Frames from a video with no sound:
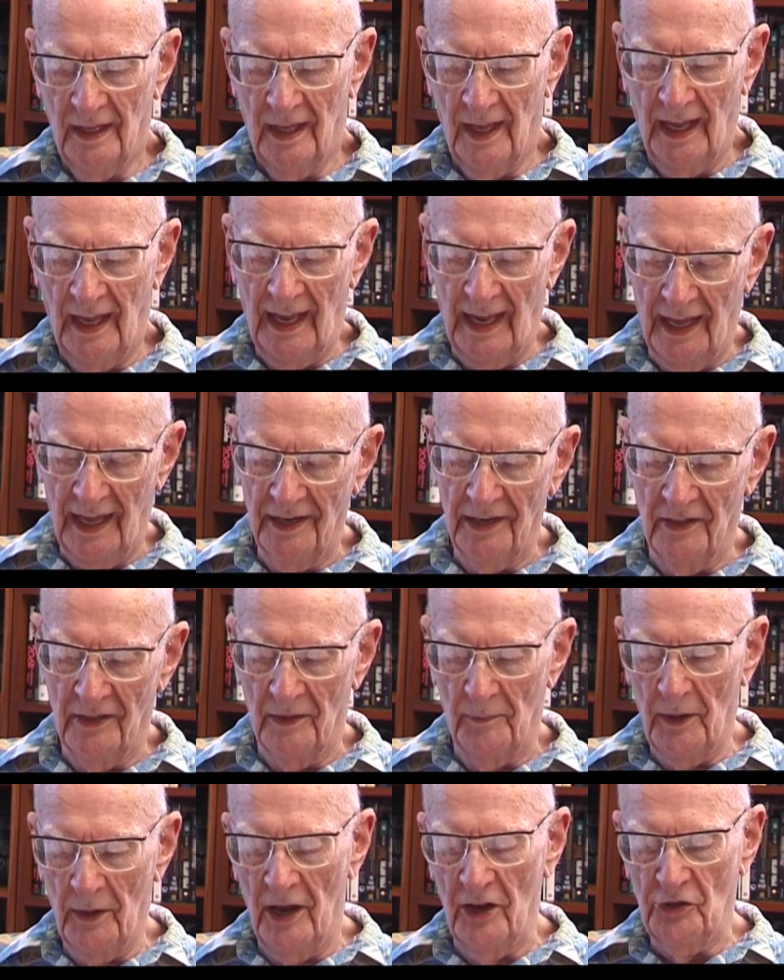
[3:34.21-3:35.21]
And in
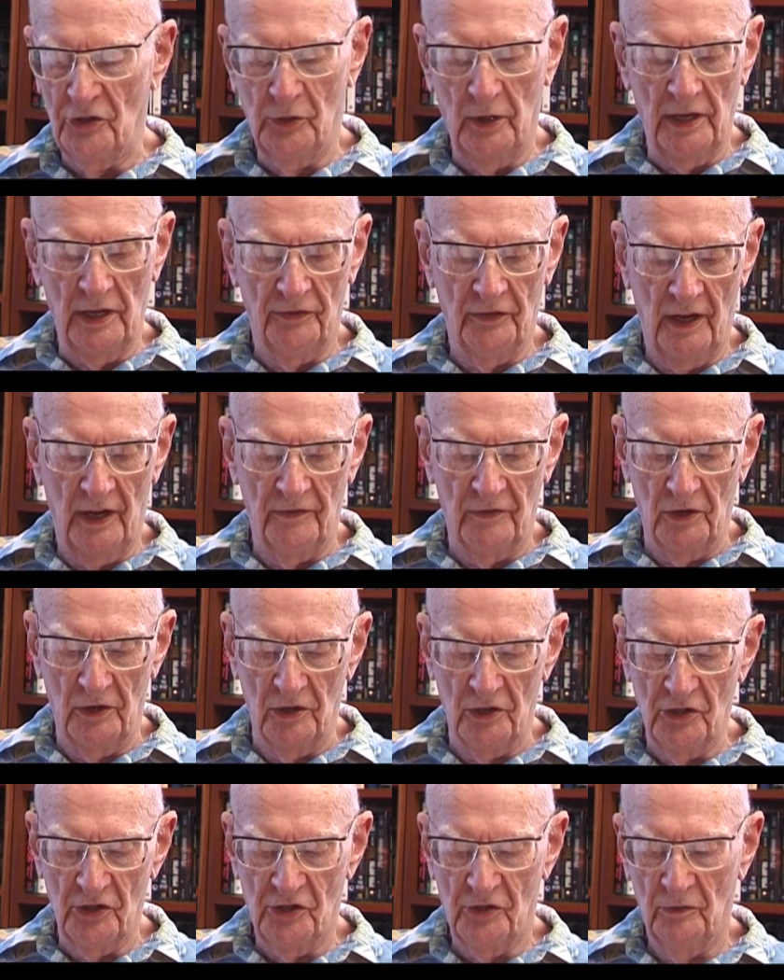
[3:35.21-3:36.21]
the past 25
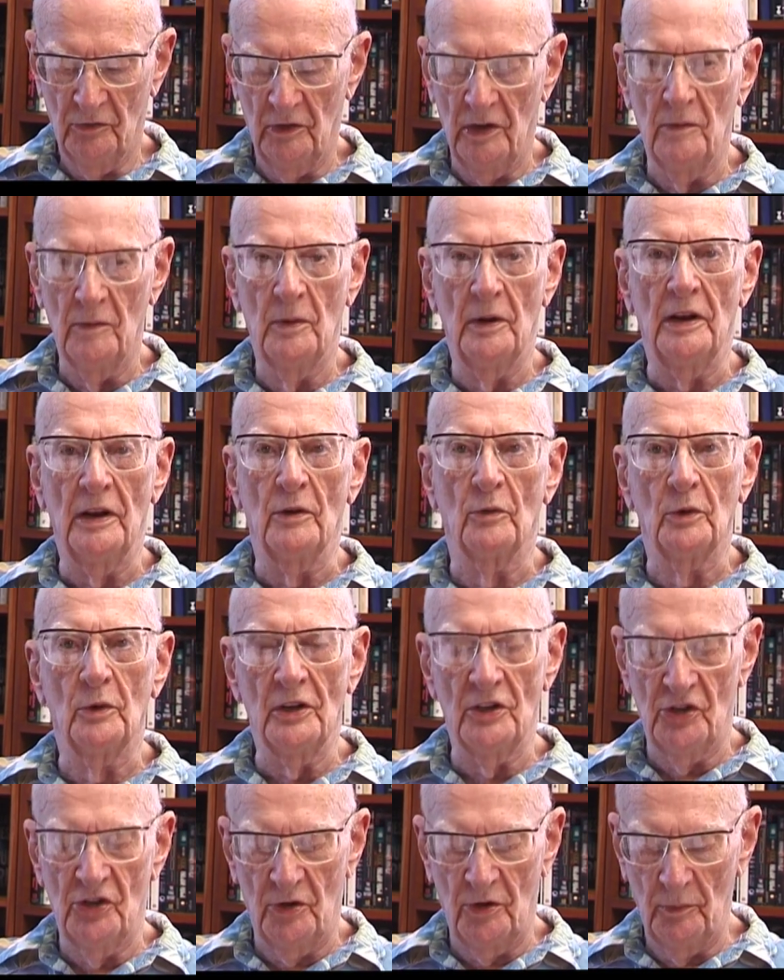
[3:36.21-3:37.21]
years, we've been
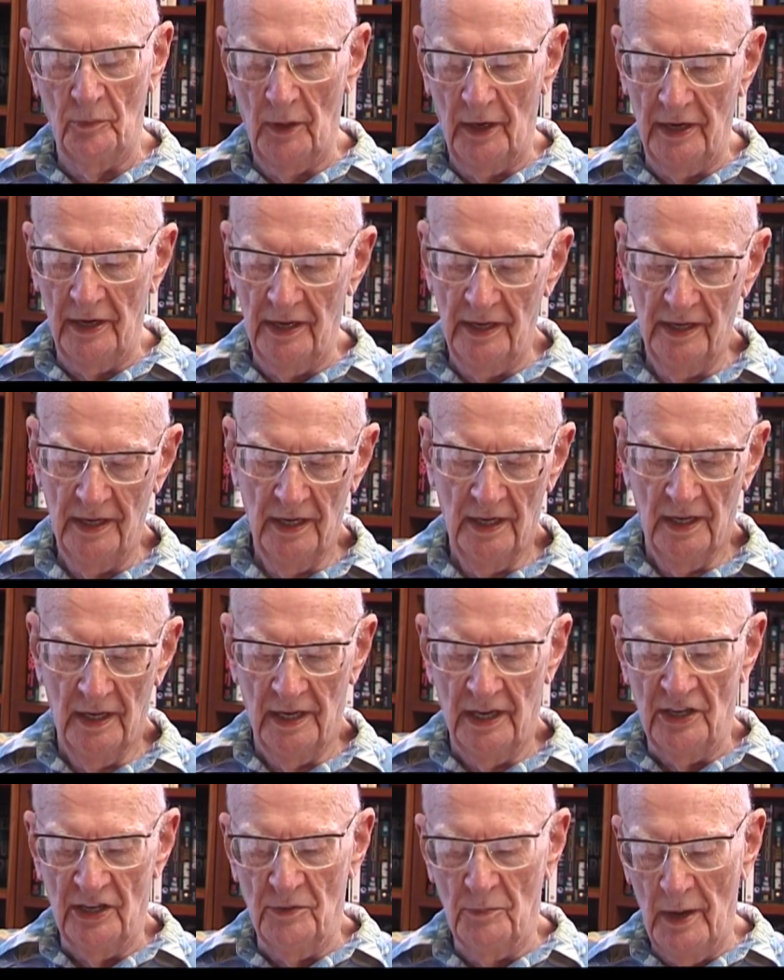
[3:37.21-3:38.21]
enriched by
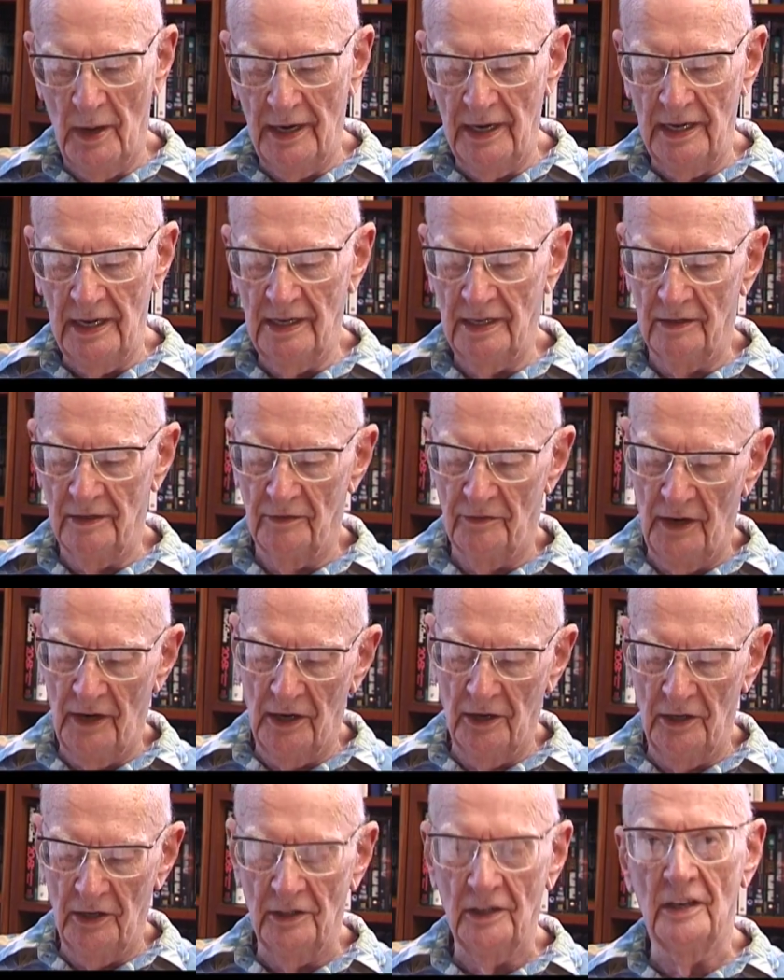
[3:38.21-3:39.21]
his many and
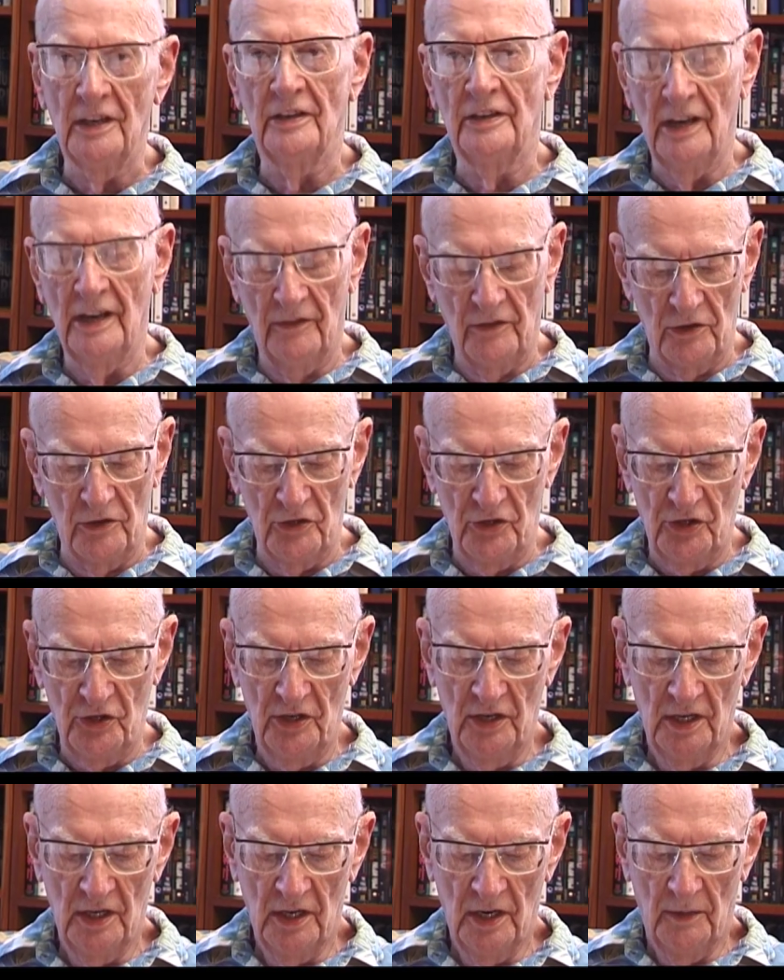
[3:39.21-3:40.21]
varied
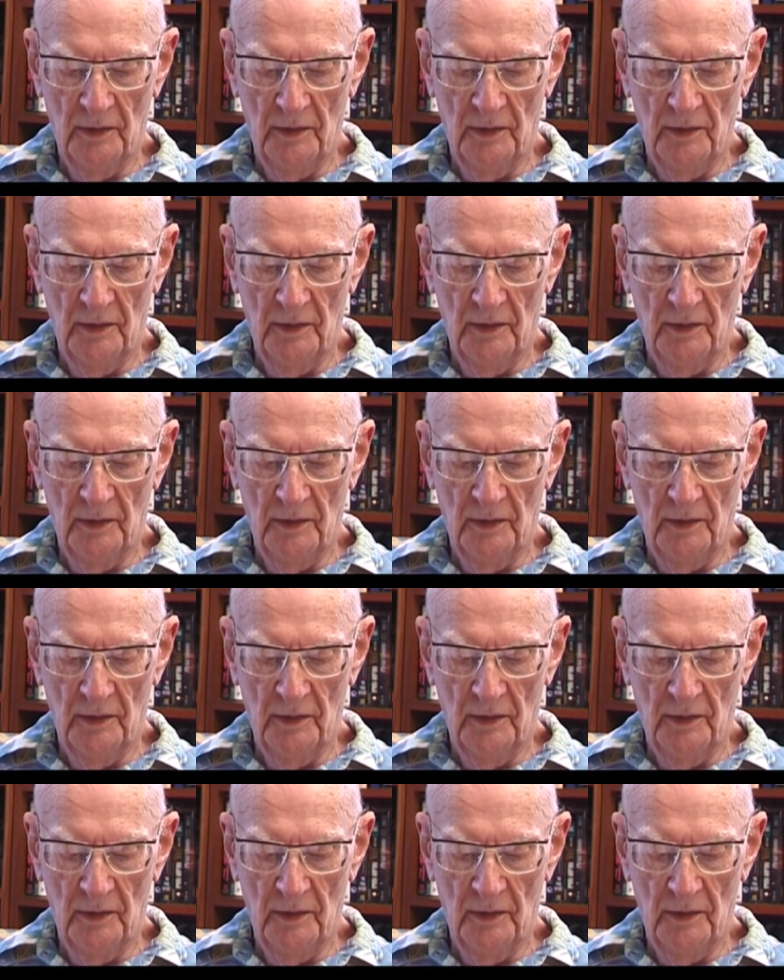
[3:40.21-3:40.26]
endeavors,